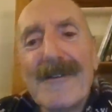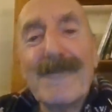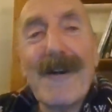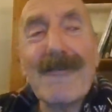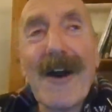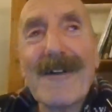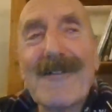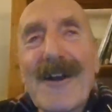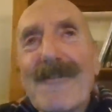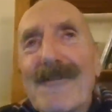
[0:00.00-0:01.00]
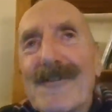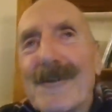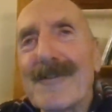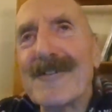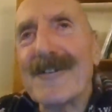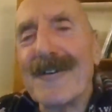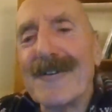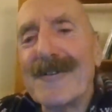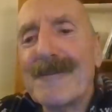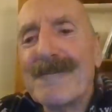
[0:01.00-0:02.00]
The very idea is
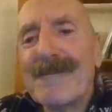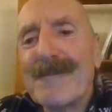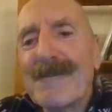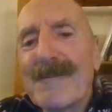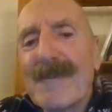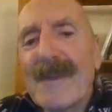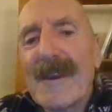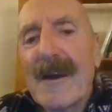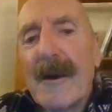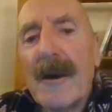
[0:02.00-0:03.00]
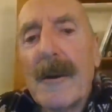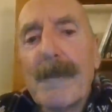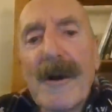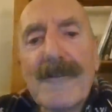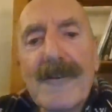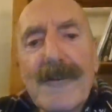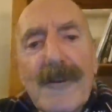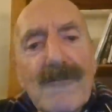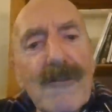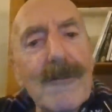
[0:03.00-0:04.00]
absurd. But
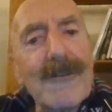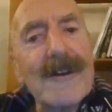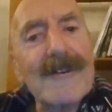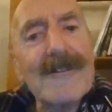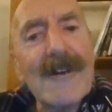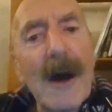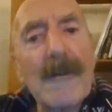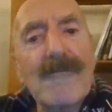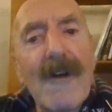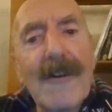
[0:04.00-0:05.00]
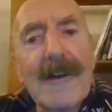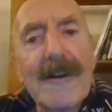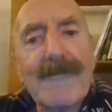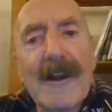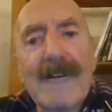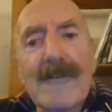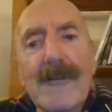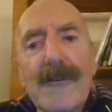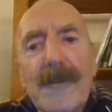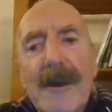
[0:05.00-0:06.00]
the truth is, I would rather live next
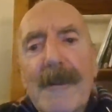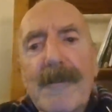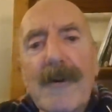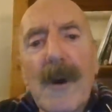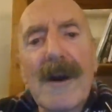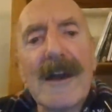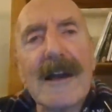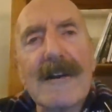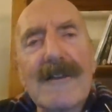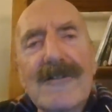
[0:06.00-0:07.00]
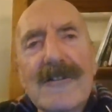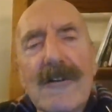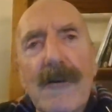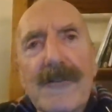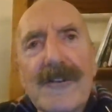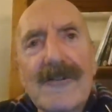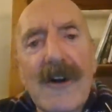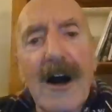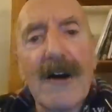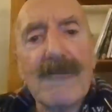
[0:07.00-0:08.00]
door to people who are English, Scottish,
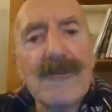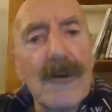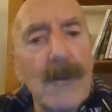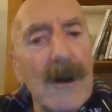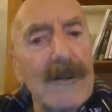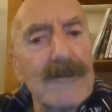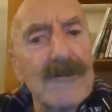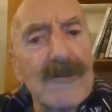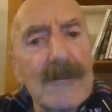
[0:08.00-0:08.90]
Irish or Welsh.